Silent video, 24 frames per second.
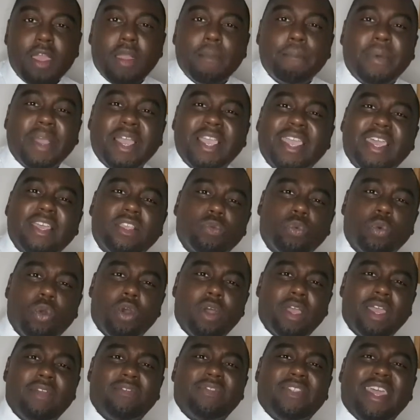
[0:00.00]
But guess
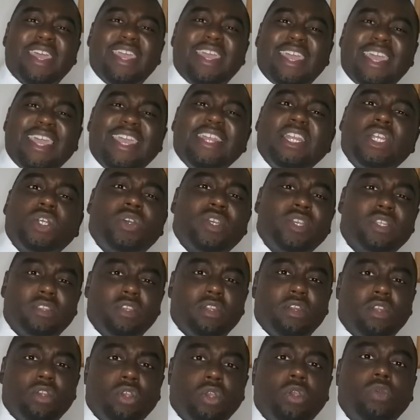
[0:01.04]
what? If they're
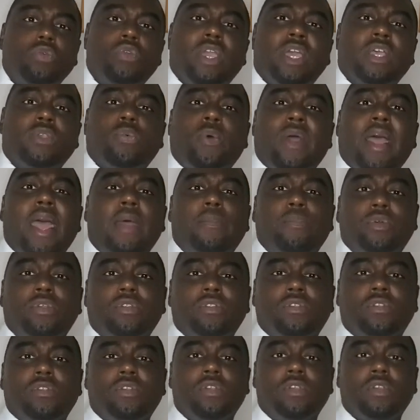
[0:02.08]
interested in you, guess what
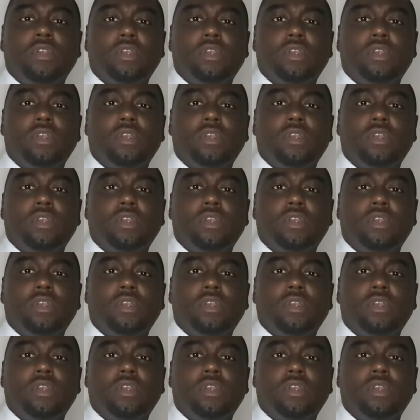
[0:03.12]
happens?